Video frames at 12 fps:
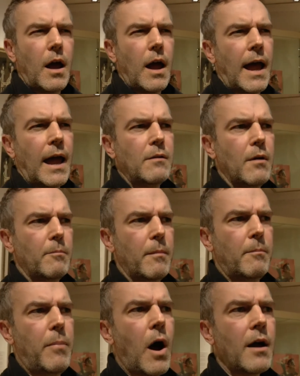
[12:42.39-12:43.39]
And
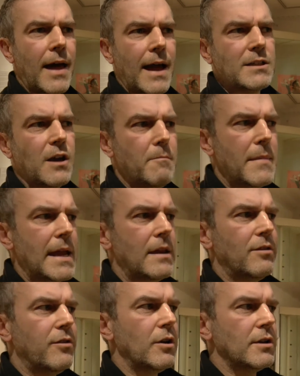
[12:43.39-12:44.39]
by that, I
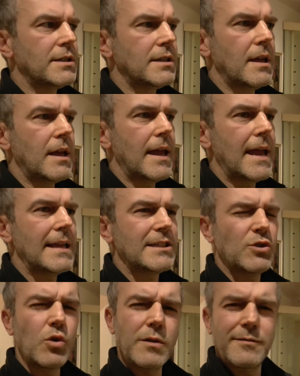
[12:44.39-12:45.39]
mean that it's
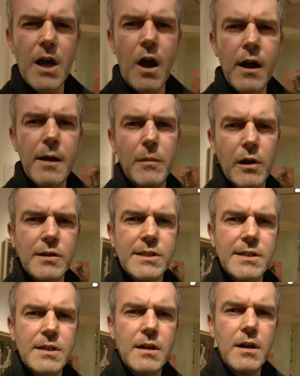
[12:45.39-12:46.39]
sort of
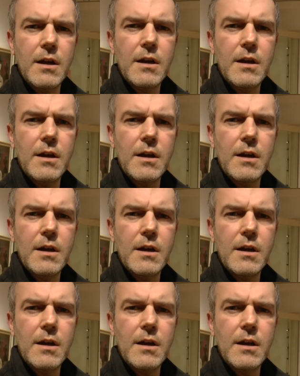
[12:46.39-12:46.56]
timeless.